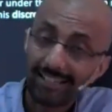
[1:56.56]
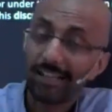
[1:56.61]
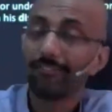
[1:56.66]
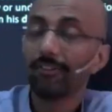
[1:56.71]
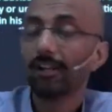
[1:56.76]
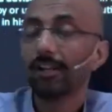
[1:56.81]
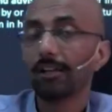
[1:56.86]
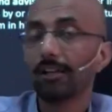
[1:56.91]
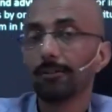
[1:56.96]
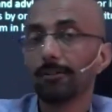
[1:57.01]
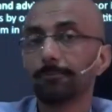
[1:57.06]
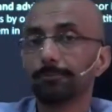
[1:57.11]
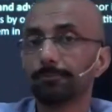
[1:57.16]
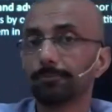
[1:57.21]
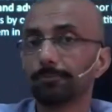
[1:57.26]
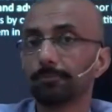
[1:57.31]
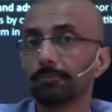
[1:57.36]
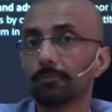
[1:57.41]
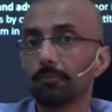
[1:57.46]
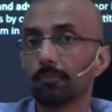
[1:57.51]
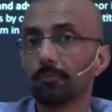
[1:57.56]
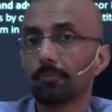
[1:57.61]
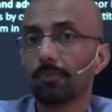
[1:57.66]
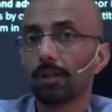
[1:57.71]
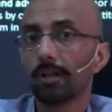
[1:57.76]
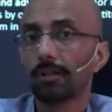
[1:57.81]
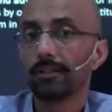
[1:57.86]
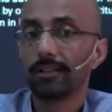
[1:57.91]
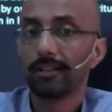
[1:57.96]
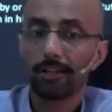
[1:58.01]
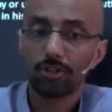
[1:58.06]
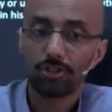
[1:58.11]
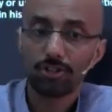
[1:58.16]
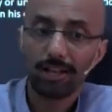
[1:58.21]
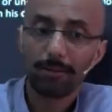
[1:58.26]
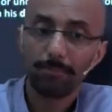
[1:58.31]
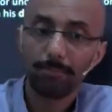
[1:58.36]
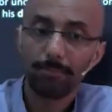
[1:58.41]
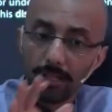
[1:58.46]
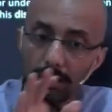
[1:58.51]
level, there
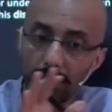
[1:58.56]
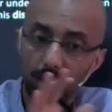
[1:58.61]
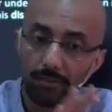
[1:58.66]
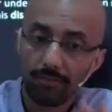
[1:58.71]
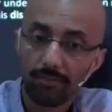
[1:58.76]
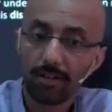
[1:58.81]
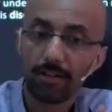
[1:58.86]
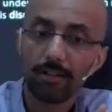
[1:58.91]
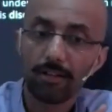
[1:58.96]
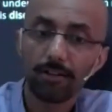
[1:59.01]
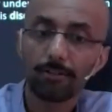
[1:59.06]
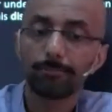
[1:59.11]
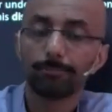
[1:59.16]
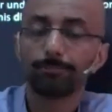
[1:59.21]
shall be a governor